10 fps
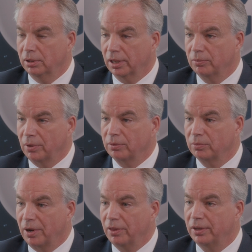Like,
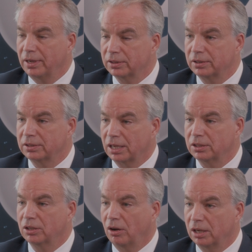rather than this
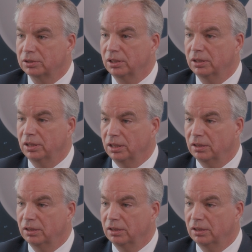actually costing the